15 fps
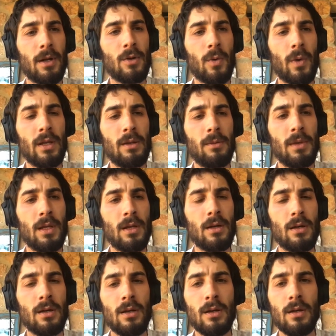
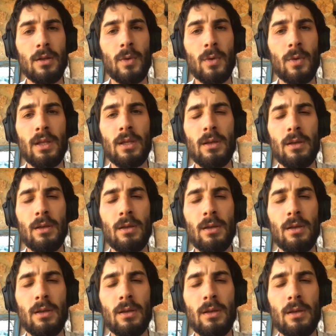
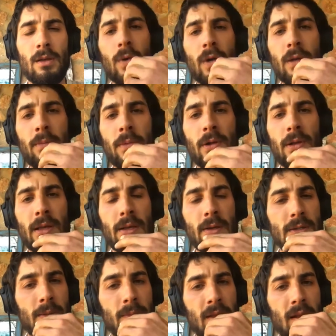20 story building or
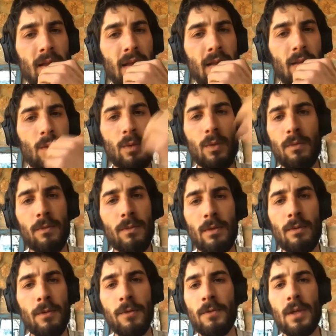something like that, or
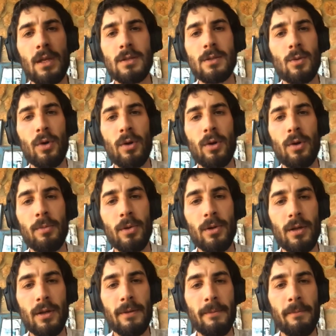15-story building.